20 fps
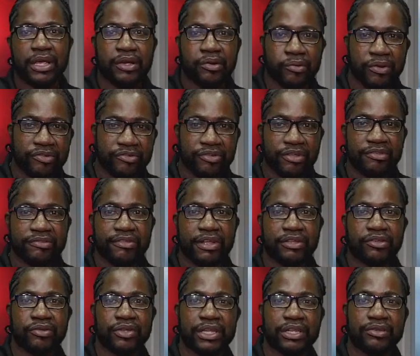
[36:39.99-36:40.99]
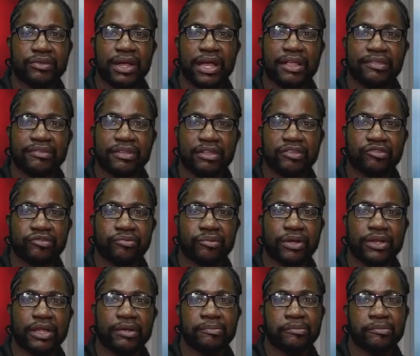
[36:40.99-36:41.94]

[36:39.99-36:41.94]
questions that you need to ask on Swanee.